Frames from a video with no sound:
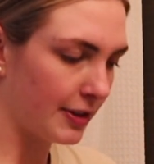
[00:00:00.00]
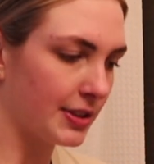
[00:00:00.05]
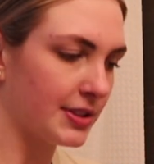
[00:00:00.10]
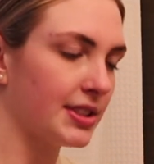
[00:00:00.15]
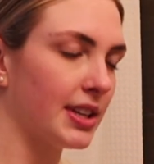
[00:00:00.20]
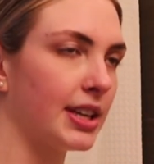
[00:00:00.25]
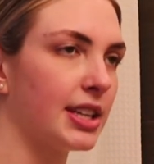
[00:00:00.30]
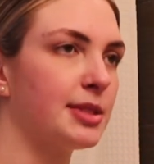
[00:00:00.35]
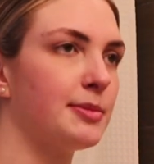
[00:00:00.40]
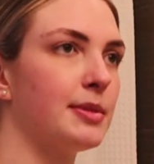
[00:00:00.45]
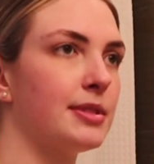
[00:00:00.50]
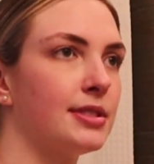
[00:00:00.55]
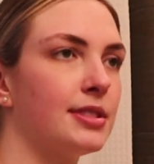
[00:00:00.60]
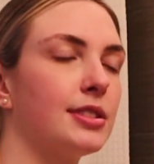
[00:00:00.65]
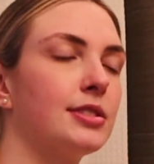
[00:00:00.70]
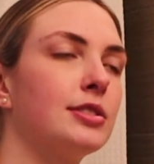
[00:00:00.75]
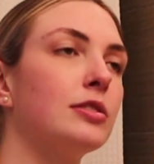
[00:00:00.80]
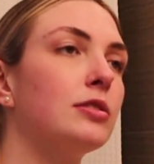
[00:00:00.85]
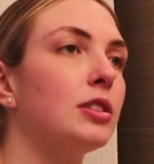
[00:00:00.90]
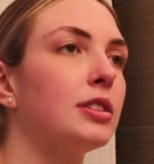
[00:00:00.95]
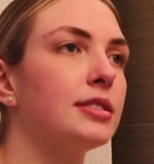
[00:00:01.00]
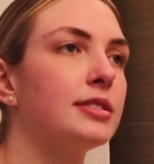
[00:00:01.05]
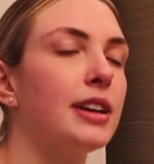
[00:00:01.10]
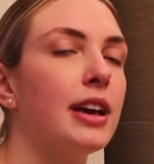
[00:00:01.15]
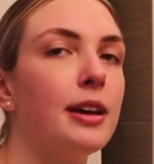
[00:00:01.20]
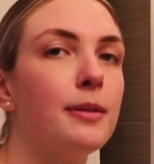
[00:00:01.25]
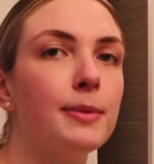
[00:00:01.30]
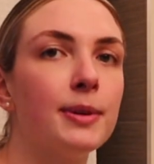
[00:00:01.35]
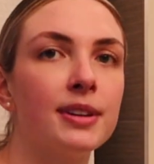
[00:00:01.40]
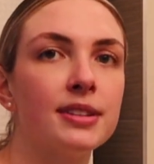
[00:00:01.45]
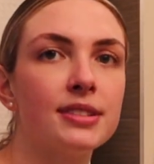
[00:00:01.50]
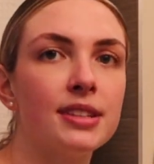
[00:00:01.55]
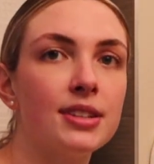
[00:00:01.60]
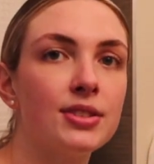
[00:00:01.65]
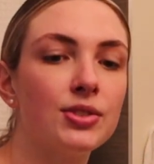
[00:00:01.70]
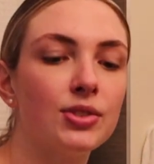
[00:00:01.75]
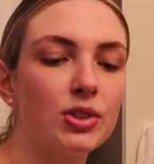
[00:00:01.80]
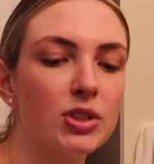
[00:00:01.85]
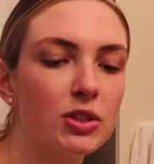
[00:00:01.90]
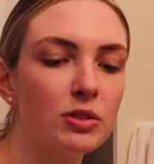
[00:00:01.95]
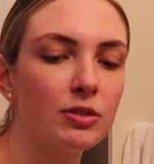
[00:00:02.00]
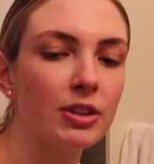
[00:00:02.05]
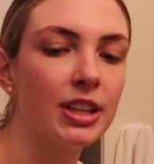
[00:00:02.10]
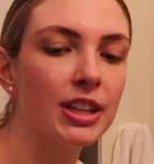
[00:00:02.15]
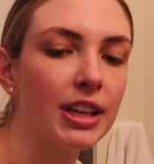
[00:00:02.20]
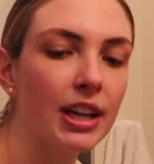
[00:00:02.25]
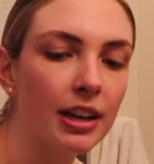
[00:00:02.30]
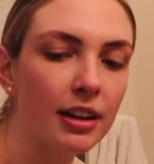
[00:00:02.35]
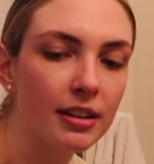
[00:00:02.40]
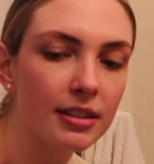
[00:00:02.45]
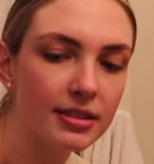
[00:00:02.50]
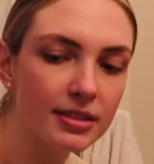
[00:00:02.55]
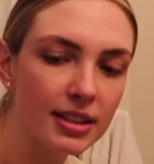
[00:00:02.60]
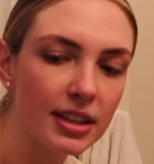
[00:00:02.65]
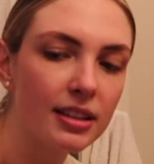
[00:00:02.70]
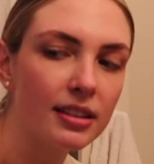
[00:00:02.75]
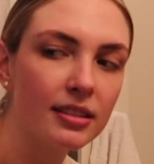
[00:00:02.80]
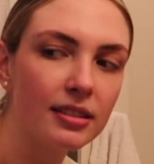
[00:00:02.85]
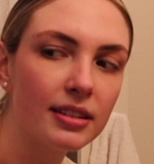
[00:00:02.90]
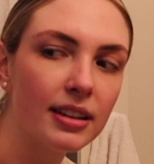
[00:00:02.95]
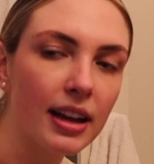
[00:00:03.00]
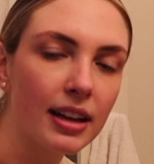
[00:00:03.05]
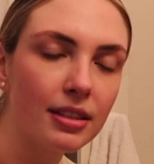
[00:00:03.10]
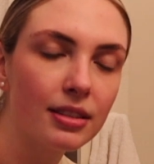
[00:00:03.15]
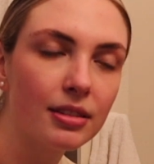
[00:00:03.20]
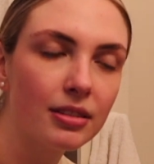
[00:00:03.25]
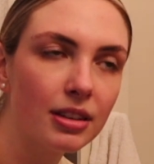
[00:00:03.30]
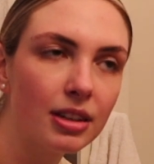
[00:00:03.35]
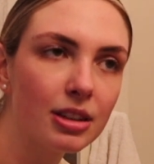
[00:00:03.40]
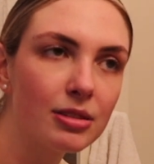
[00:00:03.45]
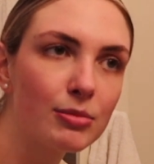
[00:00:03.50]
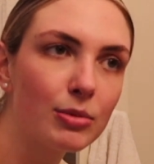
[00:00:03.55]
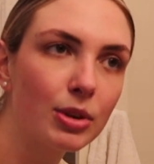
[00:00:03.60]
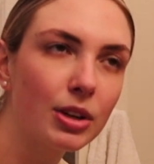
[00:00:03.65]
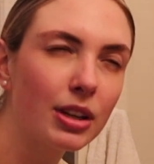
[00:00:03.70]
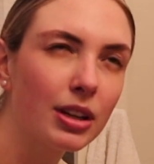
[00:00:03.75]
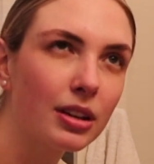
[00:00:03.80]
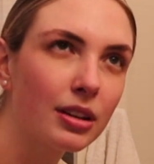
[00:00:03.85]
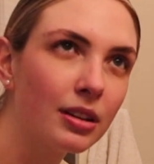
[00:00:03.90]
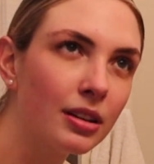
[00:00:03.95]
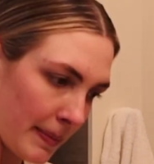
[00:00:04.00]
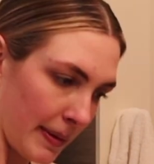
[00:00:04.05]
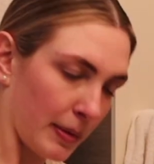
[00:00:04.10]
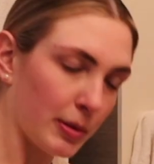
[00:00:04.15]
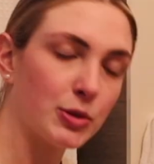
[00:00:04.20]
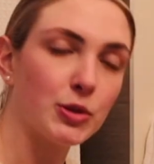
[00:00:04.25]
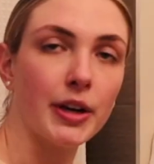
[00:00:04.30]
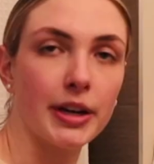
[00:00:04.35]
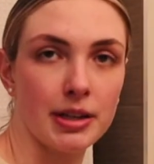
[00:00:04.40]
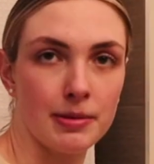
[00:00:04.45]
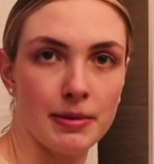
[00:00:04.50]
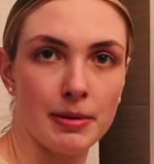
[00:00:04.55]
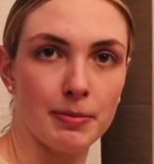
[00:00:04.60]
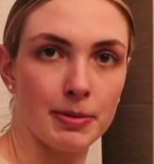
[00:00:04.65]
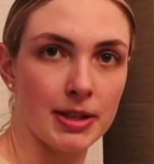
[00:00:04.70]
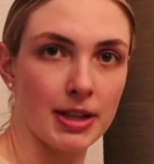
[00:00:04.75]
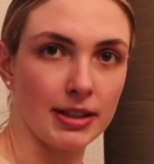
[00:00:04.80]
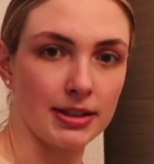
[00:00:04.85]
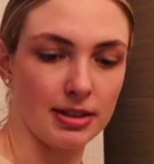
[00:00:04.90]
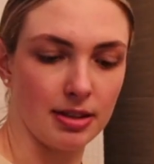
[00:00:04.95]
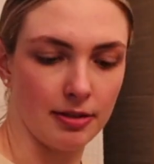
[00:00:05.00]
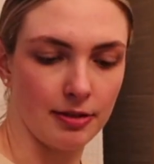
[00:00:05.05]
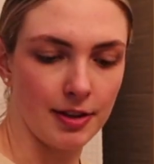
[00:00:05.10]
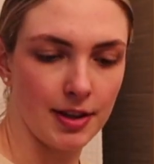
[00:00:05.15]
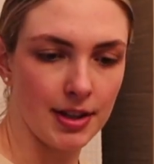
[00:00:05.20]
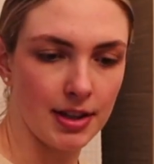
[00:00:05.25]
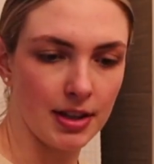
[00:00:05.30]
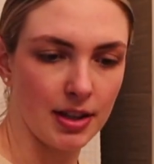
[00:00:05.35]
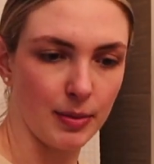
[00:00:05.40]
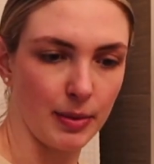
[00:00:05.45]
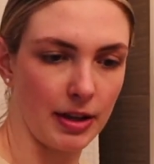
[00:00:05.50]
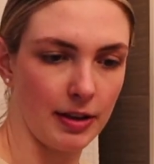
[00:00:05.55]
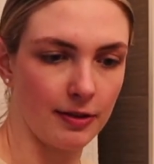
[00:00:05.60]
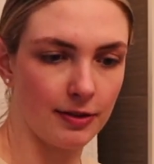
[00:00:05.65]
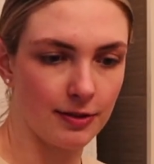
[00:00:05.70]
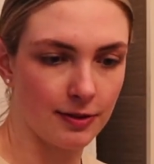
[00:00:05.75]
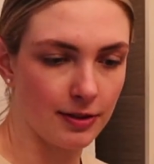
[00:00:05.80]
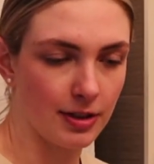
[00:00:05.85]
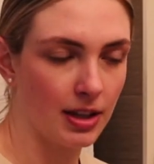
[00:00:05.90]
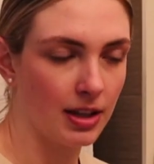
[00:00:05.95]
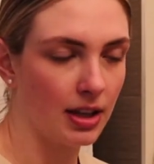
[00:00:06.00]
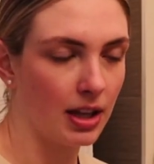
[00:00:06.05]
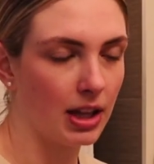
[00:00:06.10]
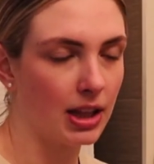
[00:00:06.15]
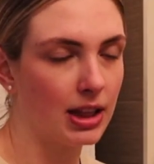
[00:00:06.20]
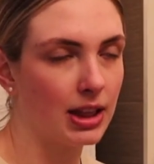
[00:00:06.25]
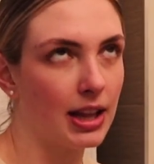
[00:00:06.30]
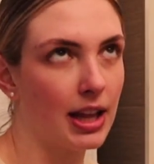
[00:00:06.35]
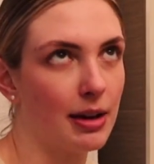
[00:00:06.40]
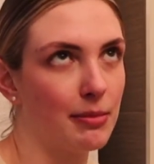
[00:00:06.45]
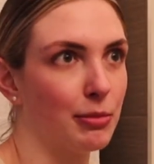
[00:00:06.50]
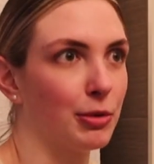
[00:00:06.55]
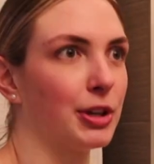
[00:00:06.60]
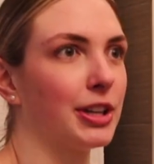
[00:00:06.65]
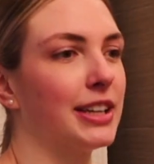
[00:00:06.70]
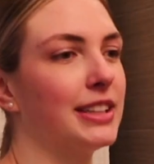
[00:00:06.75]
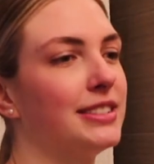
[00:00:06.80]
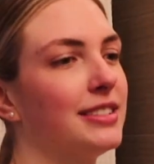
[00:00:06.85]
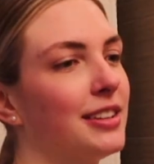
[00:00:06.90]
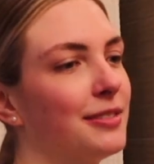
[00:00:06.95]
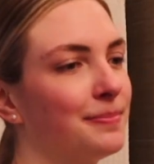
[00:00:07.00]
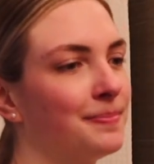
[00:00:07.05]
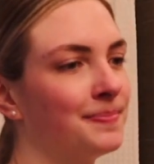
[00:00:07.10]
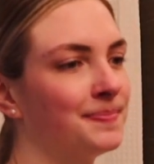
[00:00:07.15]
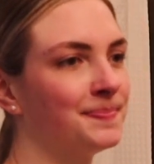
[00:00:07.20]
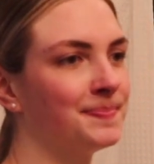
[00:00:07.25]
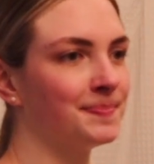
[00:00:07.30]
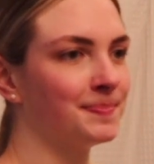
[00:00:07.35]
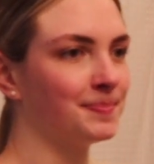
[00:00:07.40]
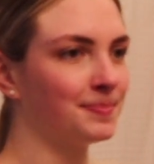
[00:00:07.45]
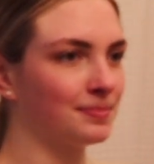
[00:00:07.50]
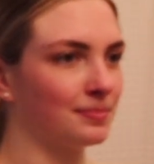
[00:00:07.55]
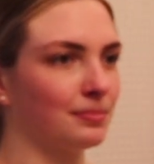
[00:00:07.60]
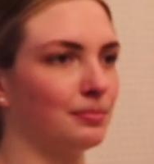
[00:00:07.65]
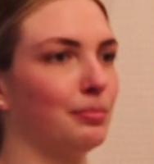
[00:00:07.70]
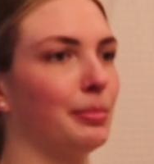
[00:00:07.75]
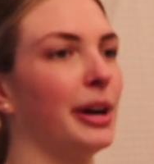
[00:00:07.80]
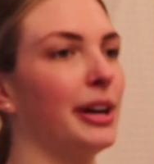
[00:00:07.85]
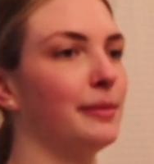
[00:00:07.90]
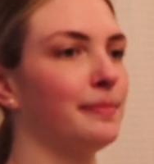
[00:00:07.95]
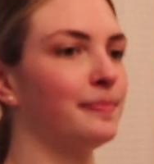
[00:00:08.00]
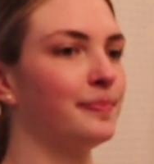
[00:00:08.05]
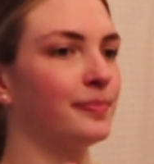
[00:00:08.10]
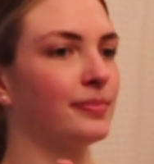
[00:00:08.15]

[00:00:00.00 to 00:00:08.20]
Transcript: feels like it's been such a long day because I started running errands at 9.30 in the morning. But we're trying to be productive and we have a lot more to get done. But